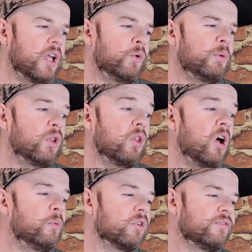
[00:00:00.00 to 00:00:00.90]
It would have been a
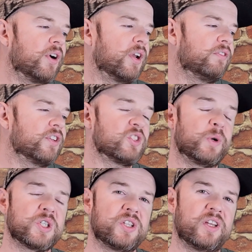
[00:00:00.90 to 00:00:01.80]
lot more fun if I'd
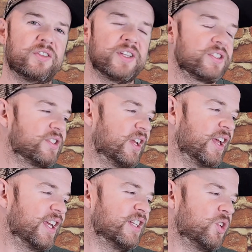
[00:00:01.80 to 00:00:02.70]
switched this uh,
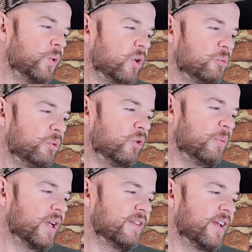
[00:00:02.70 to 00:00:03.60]
A2 out and put
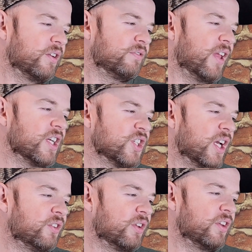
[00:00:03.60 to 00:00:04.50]
my dead air flash
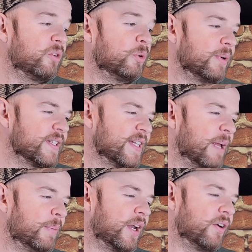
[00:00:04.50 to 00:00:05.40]
hider on there and put my
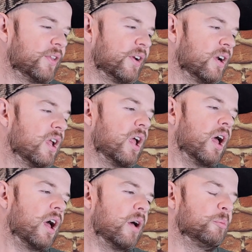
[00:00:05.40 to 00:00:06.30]
Sandman on there.
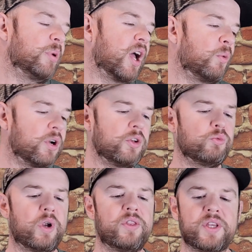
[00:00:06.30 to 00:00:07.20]
Um, but I wanted to
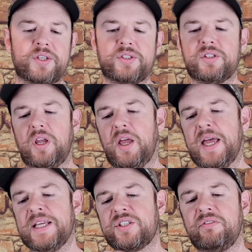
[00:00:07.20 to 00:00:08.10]
run this uh,
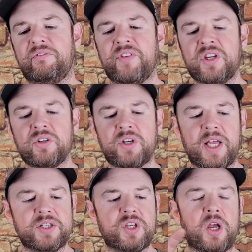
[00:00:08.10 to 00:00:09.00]
as configured
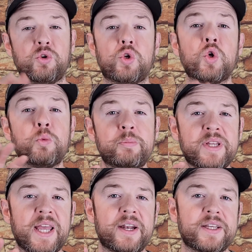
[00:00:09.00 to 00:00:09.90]
as how you would be
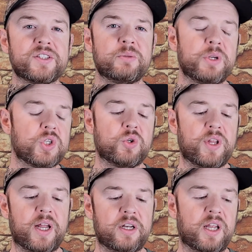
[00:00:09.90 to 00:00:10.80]
getting it to make sure
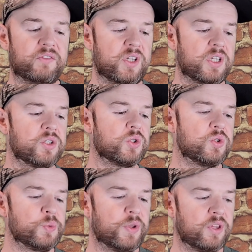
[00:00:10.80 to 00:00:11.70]
that I didn't have any
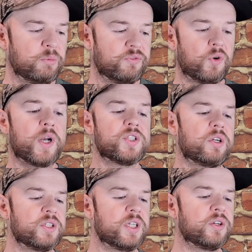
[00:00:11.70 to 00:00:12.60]
issues with it before I
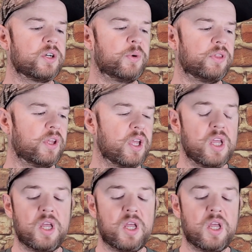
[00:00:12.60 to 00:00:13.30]
start tinkering with it.